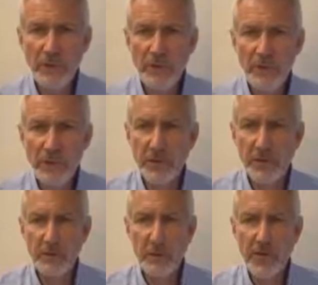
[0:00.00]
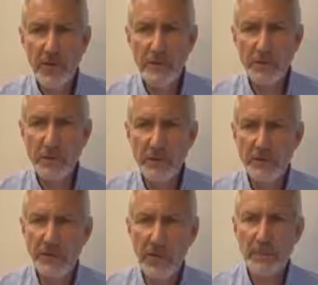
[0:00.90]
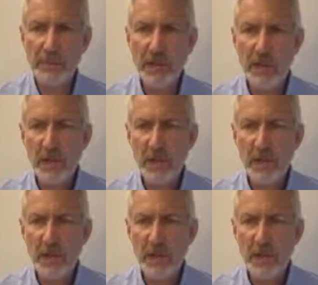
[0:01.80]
introduced, we have of course developed